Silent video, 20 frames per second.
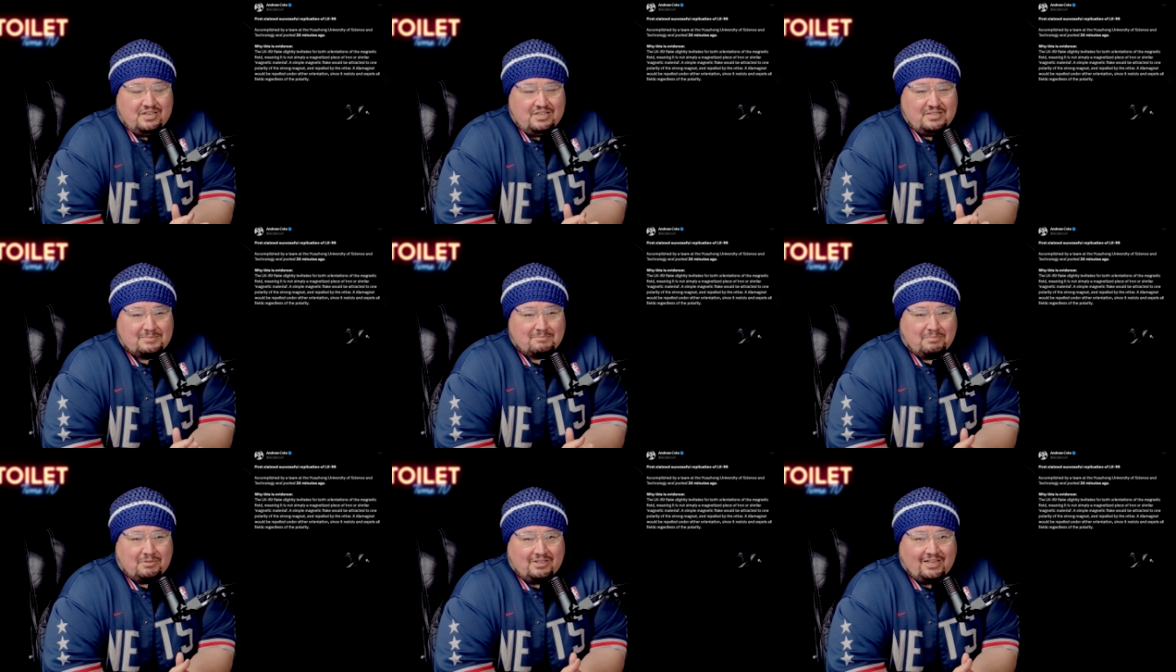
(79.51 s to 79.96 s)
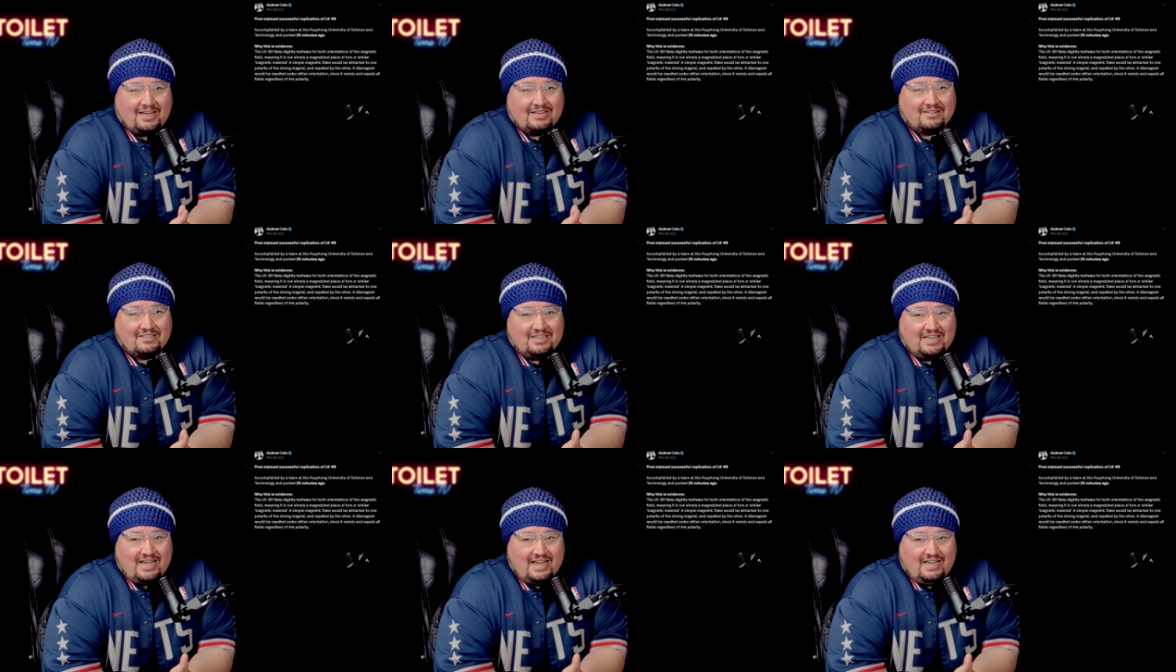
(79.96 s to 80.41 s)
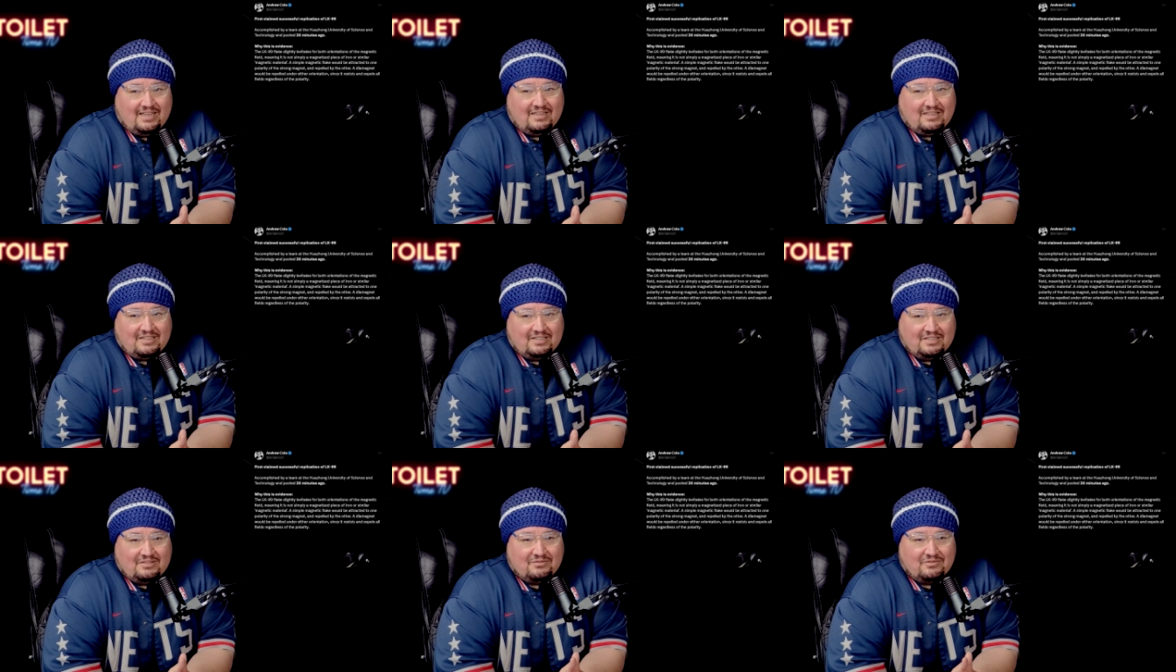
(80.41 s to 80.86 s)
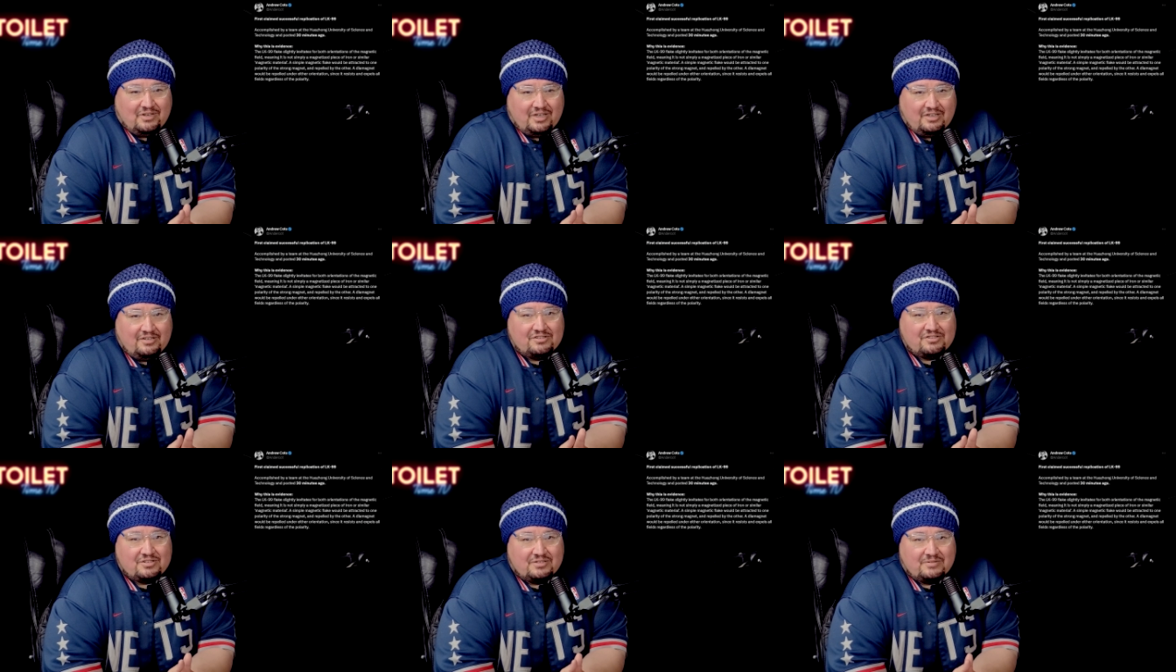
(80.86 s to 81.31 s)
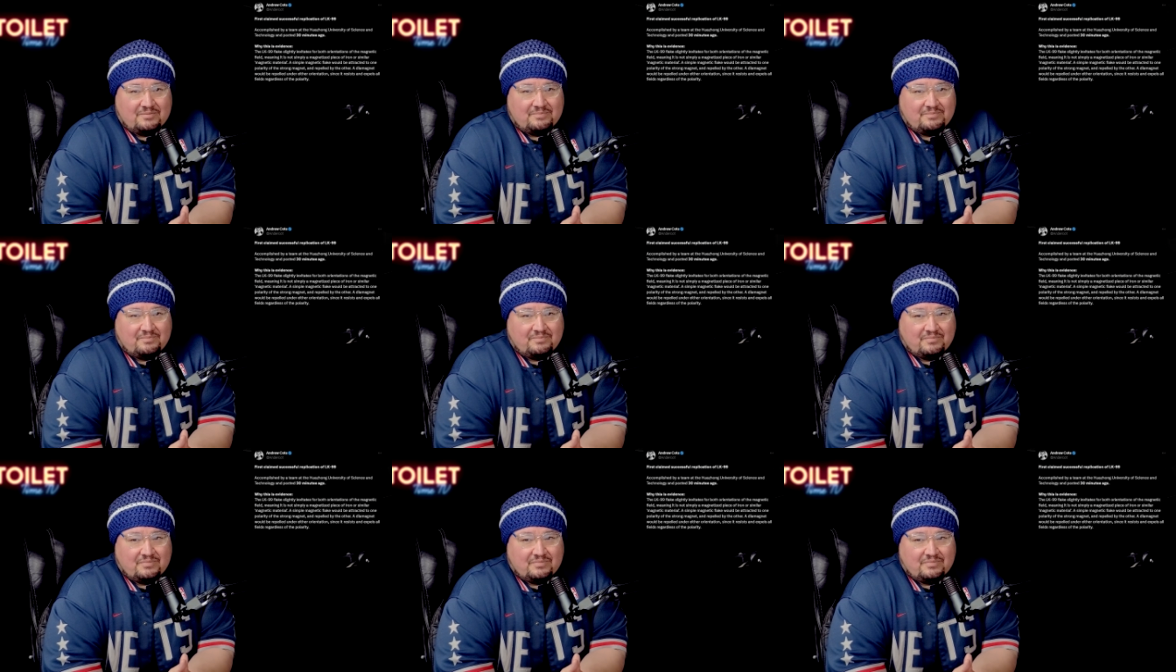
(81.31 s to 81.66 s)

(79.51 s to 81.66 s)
is plot the alien invasion.